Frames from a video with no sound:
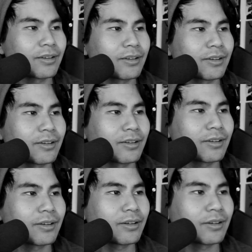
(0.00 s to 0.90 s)

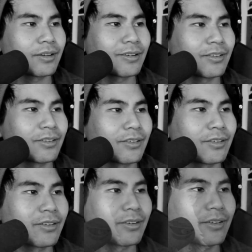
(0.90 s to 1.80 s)

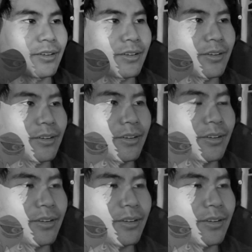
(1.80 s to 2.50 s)
No one is speaking in this clip.